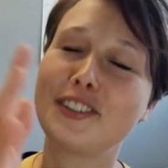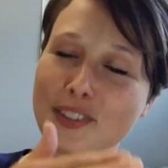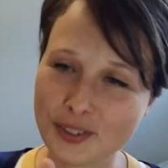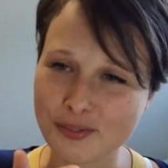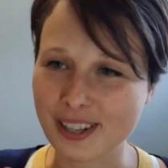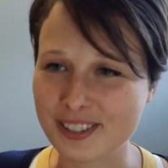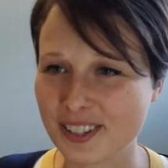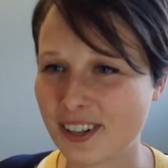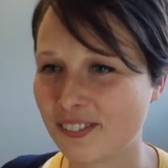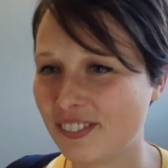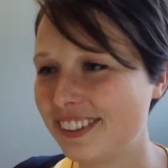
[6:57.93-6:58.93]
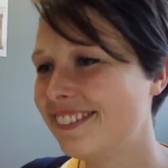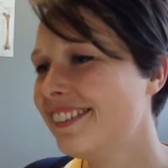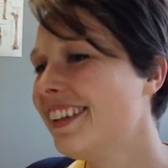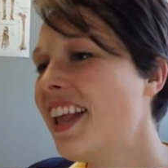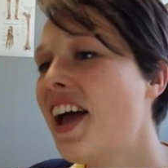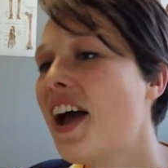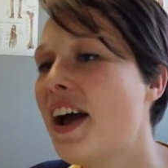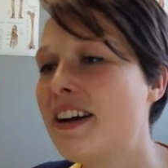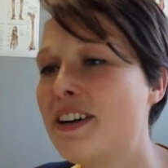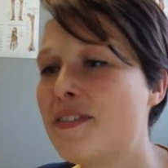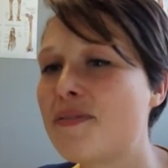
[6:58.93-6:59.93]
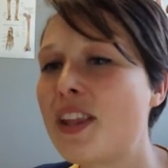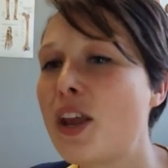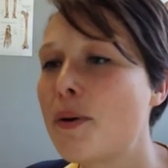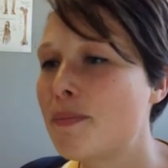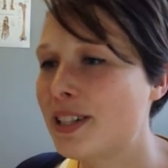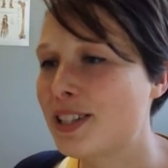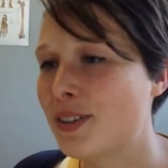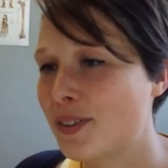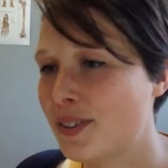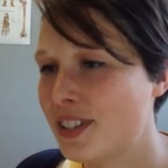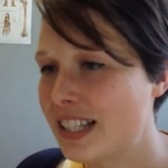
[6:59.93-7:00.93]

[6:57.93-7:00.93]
come back to Hahnemann. But so,